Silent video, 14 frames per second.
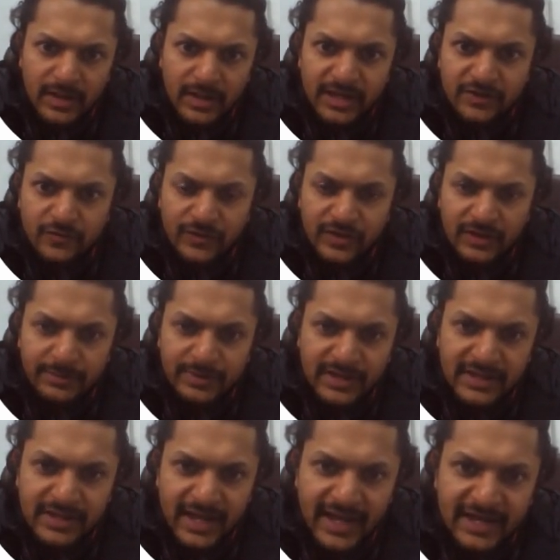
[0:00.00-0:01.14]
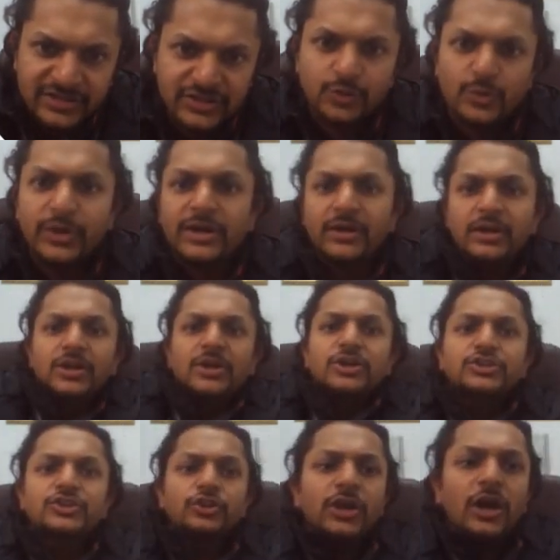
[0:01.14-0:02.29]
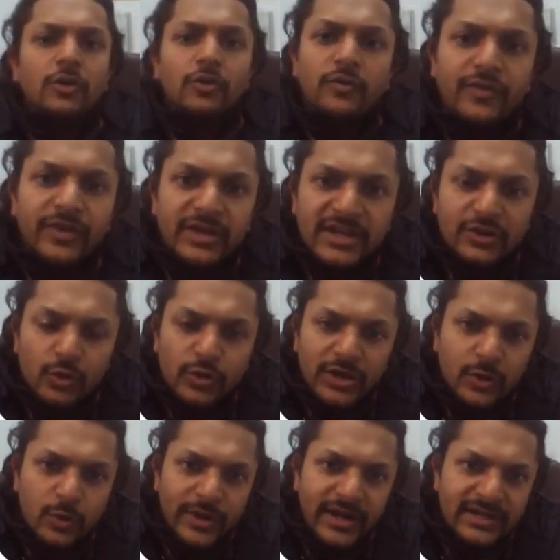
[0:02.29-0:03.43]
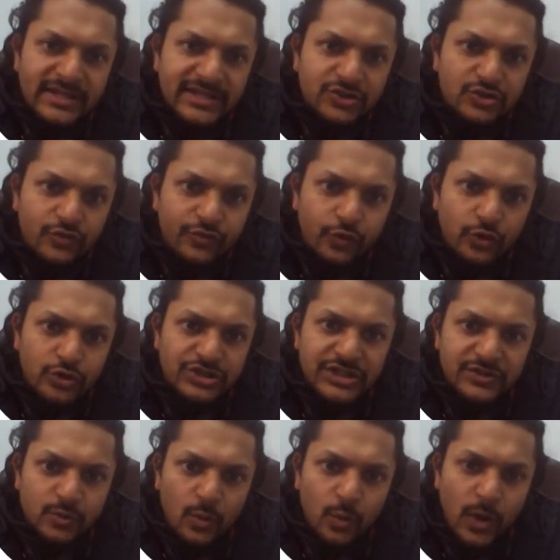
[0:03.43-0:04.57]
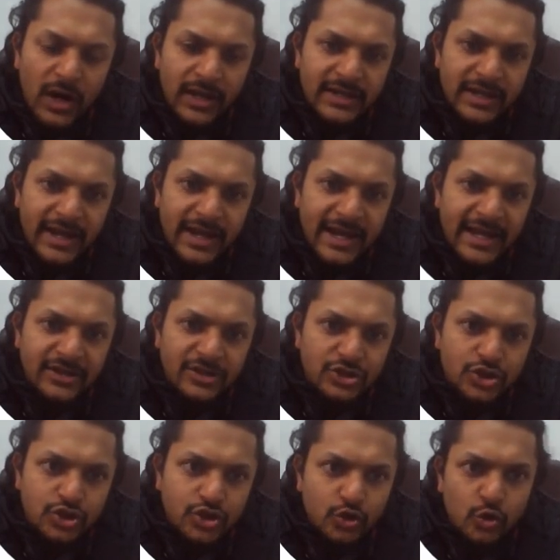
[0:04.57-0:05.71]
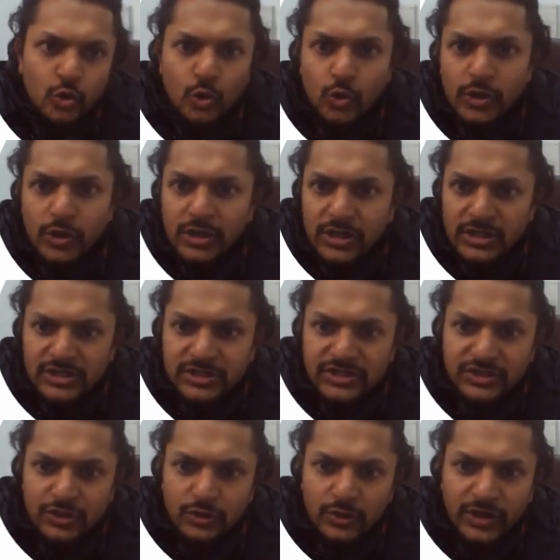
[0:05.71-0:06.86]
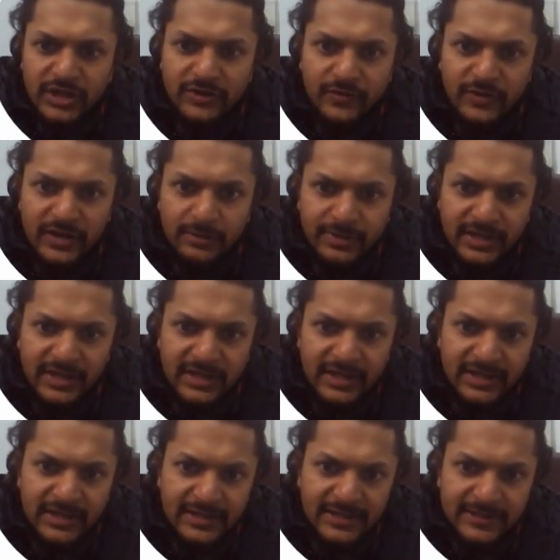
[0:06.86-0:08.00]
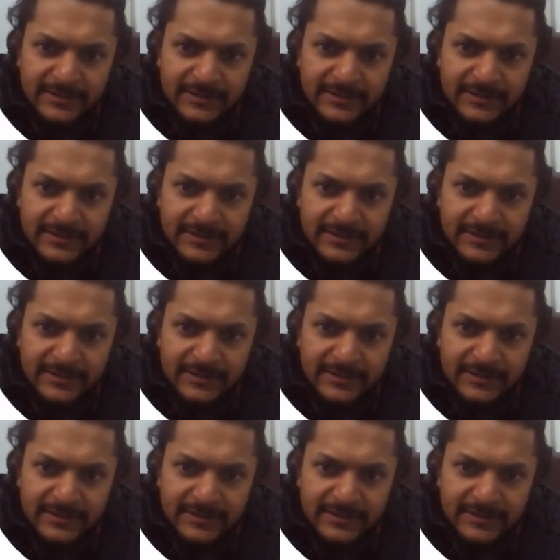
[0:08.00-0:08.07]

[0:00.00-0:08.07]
it will be x square. So now we need to equate these two forces, 1 and 2. So it will be